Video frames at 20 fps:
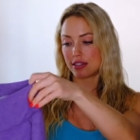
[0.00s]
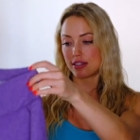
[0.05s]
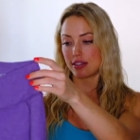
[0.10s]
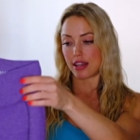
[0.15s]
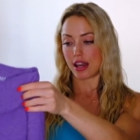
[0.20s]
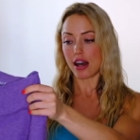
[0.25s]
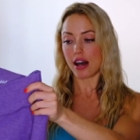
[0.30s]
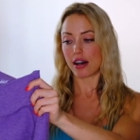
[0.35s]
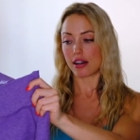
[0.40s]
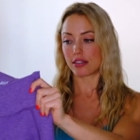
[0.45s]

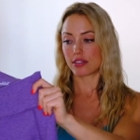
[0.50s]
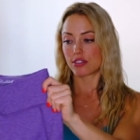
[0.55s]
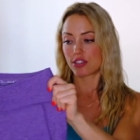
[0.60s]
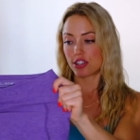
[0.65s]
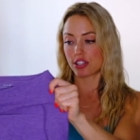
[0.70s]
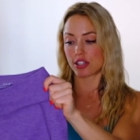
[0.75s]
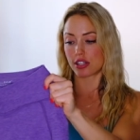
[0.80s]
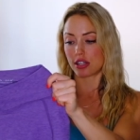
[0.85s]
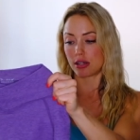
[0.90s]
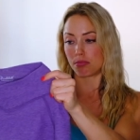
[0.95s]
yeah,
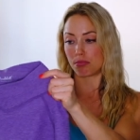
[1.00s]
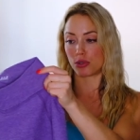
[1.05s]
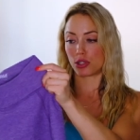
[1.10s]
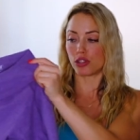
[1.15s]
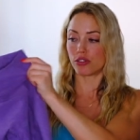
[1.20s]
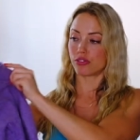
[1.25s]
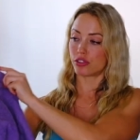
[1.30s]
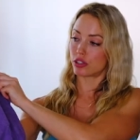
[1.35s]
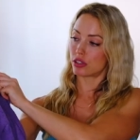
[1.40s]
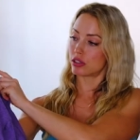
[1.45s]
just a
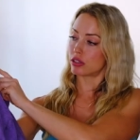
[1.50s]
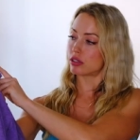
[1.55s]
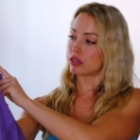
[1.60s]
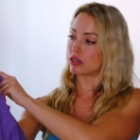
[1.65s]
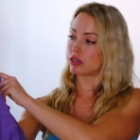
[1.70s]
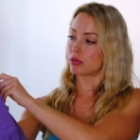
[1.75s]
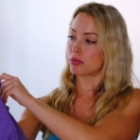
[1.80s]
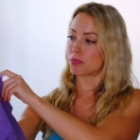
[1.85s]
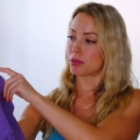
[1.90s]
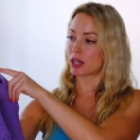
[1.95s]

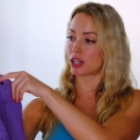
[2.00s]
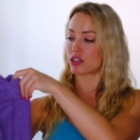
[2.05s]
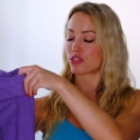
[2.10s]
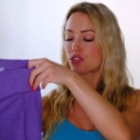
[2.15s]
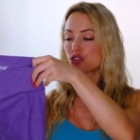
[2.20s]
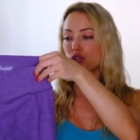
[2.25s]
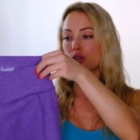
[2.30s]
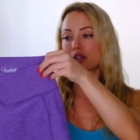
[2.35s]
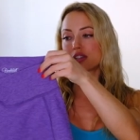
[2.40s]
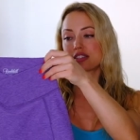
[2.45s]
beautiful pair
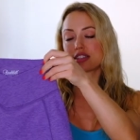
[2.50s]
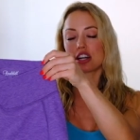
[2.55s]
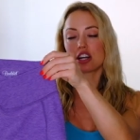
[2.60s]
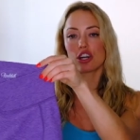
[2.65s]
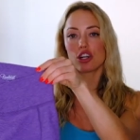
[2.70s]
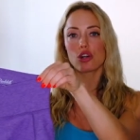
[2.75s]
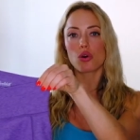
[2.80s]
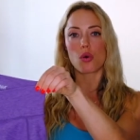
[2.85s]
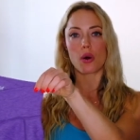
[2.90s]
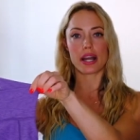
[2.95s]
of shorts. They
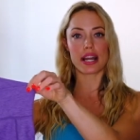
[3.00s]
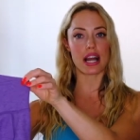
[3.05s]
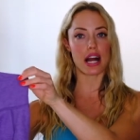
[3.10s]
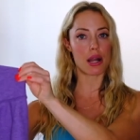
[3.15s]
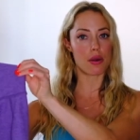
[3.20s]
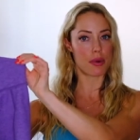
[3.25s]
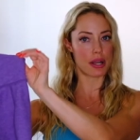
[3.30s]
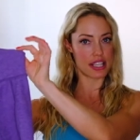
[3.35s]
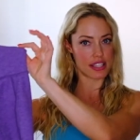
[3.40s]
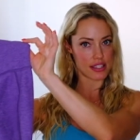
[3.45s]
are quite
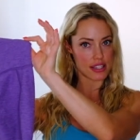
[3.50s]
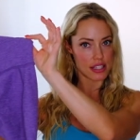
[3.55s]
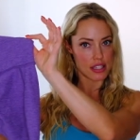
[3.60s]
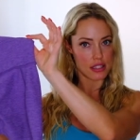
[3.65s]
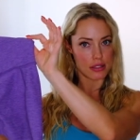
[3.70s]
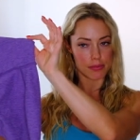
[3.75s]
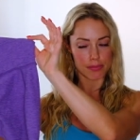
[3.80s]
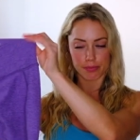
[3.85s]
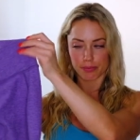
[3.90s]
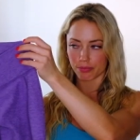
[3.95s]

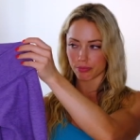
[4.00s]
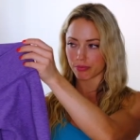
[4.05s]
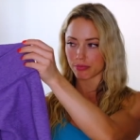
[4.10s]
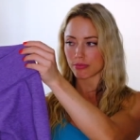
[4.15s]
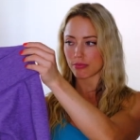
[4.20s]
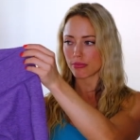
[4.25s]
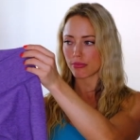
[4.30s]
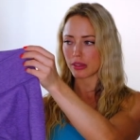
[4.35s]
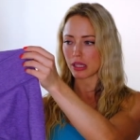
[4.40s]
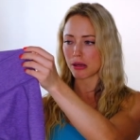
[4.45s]
high-waisted,
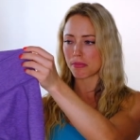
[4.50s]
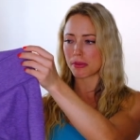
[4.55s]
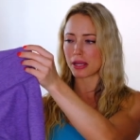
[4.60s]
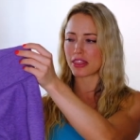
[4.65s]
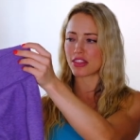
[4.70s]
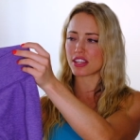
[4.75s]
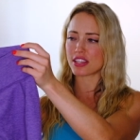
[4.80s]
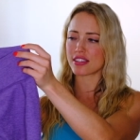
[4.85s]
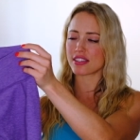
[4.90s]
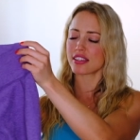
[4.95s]

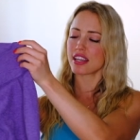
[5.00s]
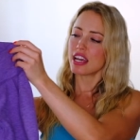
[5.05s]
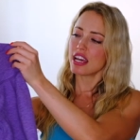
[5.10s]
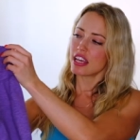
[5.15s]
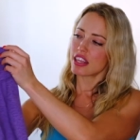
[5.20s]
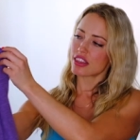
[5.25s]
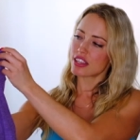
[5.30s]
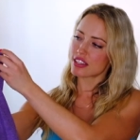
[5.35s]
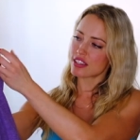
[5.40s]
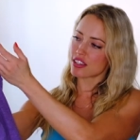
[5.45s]
but this,
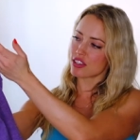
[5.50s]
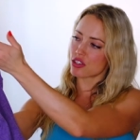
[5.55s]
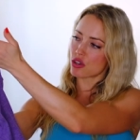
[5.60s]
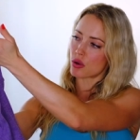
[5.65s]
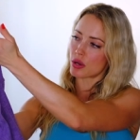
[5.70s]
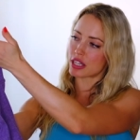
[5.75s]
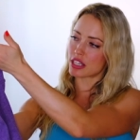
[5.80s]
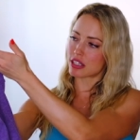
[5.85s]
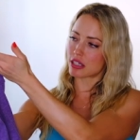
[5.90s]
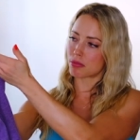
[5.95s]
this is
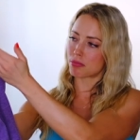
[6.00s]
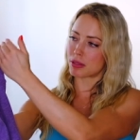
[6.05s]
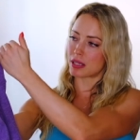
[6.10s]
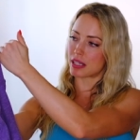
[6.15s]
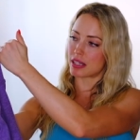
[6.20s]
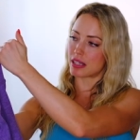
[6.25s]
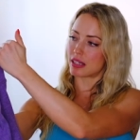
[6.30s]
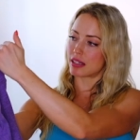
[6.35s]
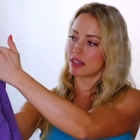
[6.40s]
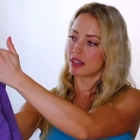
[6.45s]
going to
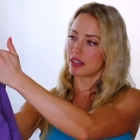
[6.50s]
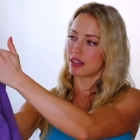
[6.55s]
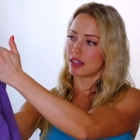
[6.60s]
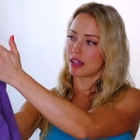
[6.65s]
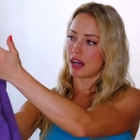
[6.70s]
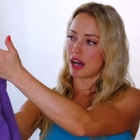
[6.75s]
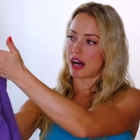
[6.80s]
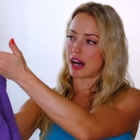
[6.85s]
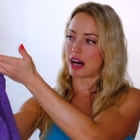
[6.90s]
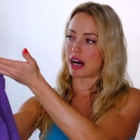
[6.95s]
be,
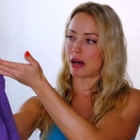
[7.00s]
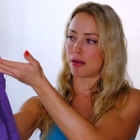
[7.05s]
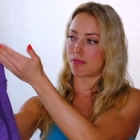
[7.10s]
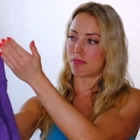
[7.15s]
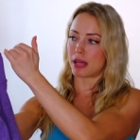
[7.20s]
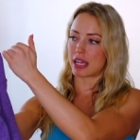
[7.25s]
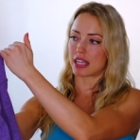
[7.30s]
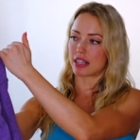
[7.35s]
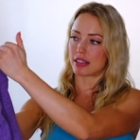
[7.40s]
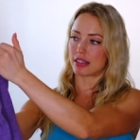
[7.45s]
uh,
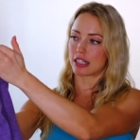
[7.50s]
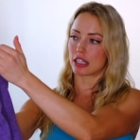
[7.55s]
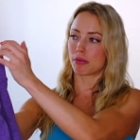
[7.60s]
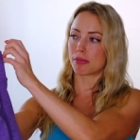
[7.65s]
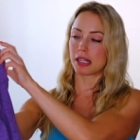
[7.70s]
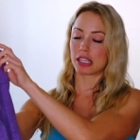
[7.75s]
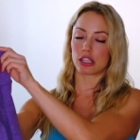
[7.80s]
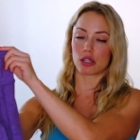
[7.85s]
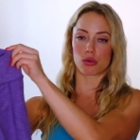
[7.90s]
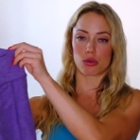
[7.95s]
make it a little
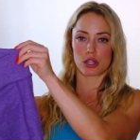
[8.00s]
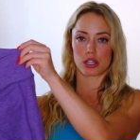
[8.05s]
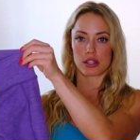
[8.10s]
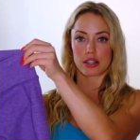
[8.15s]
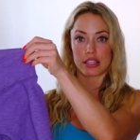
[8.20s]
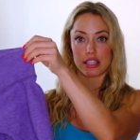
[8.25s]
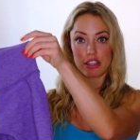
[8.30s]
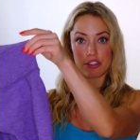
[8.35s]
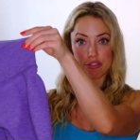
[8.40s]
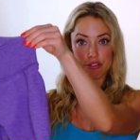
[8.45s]
bit
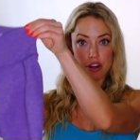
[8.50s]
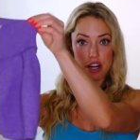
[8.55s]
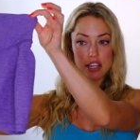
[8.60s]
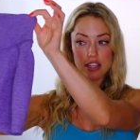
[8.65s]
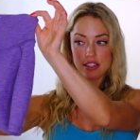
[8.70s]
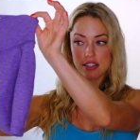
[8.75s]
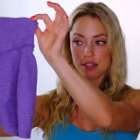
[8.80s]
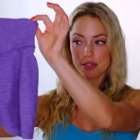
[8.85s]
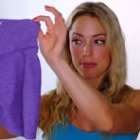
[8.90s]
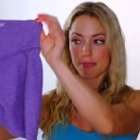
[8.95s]
lower in the
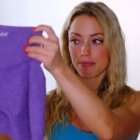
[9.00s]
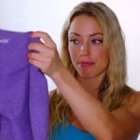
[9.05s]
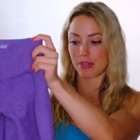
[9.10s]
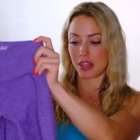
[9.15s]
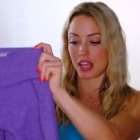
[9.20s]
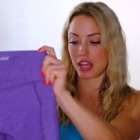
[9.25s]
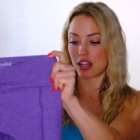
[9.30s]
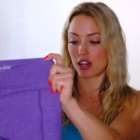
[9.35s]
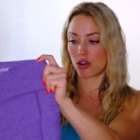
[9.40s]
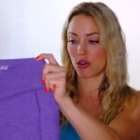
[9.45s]
front
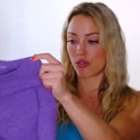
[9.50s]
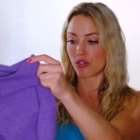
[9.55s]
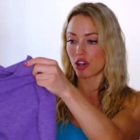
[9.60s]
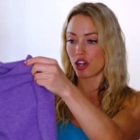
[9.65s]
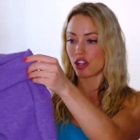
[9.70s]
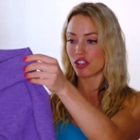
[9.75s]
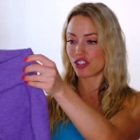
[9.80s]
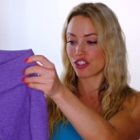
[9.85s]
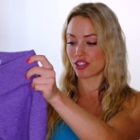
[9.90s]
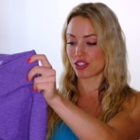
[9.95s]
and
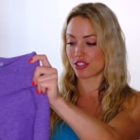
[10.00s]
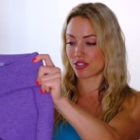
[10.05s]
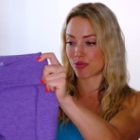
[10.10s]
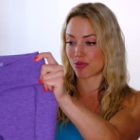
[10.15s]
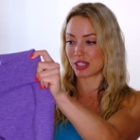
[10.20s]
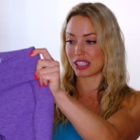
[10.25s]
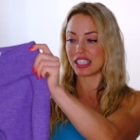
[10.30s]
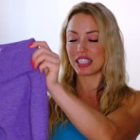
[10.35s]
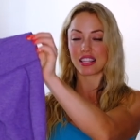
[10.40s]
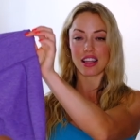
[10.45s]
overall, just
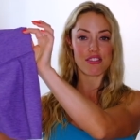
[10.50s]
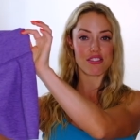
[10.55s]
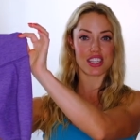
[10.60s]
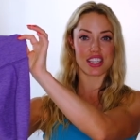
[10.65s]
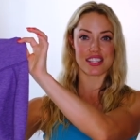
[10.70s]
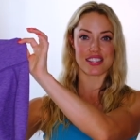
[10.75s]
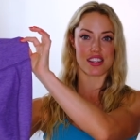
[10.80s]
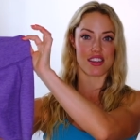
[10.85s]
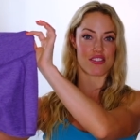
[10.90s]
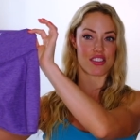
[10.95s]
really love
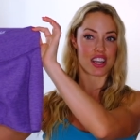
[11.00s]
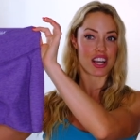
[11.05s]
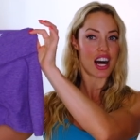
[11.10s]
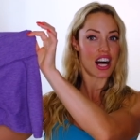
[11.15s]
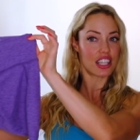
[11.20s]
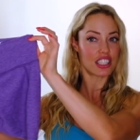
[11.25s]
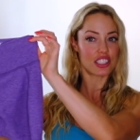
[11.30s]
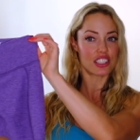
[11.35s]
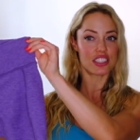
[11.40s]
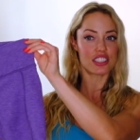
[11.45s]
these. Love the
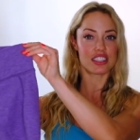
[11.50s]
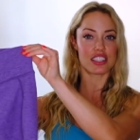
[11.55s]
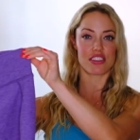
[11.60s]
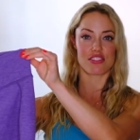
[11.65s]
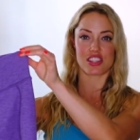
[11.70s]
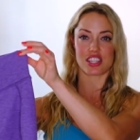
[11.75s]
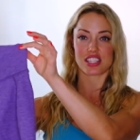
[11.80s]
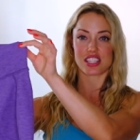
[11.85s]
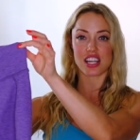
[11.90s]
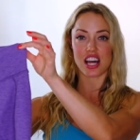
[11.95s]
color,
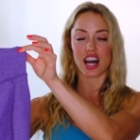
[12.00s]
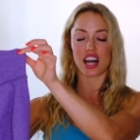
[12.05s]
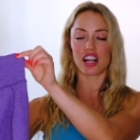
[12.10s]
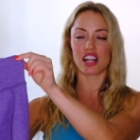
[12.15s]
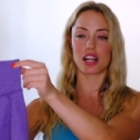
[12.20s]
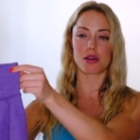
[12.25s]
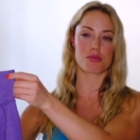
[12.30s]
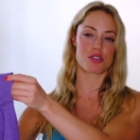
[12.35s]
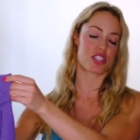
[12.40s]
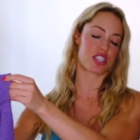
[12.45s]
love the
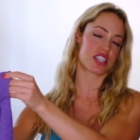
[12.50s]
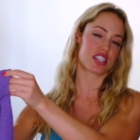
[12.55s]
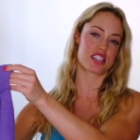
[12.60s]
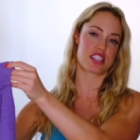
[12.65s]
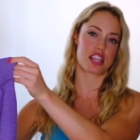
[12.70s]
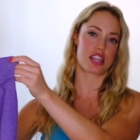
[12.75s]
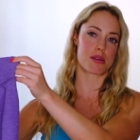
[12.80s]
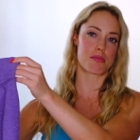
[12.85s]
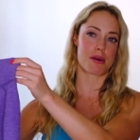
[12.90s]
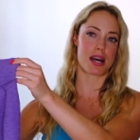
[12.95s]
style. I'm just gonna
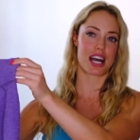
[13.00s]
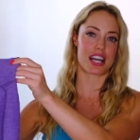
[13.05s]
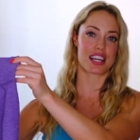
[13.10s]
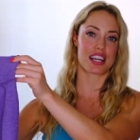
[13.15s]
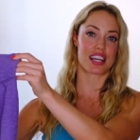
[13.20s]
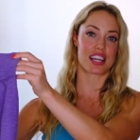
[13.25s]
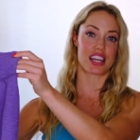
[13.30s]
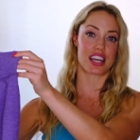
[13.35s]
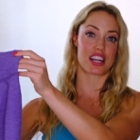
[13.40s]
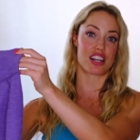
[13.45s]
send them back
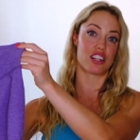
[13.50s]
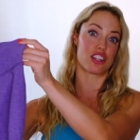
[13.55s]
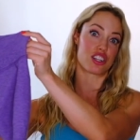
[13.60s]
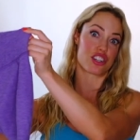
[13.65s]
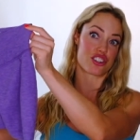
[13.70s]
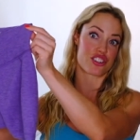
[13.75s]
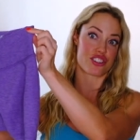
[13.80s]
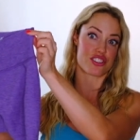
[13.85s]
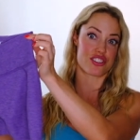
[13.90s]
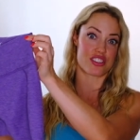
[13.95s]
and get a larger